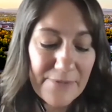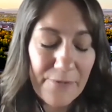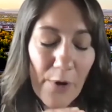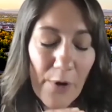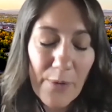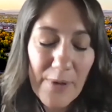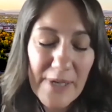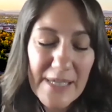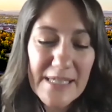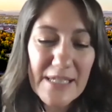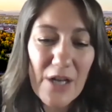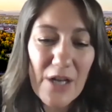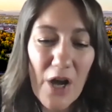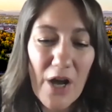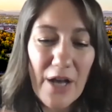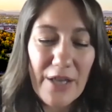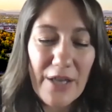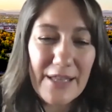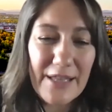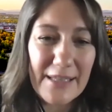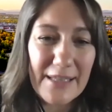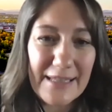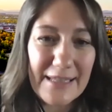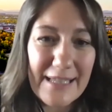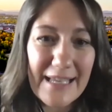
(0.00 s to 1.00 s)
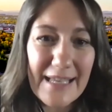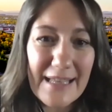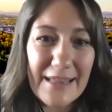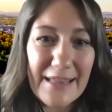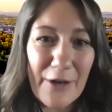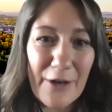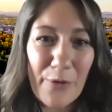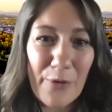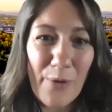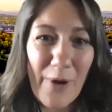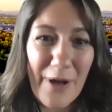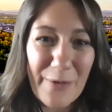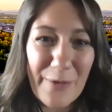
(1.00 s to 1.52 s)
focused on the lead,
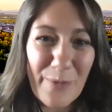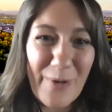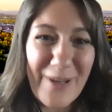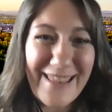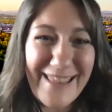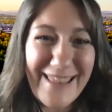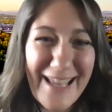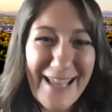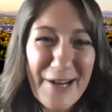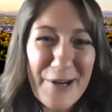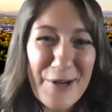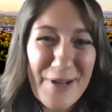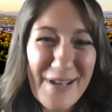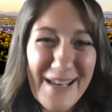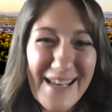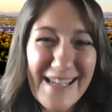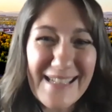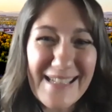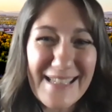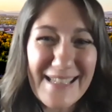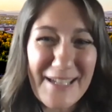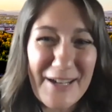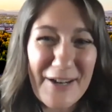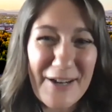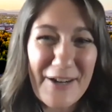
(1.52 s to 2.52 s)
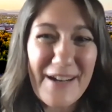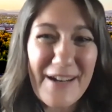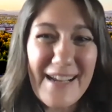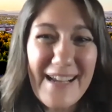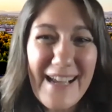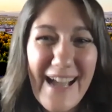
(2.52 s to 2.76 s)
though, on what their needs are.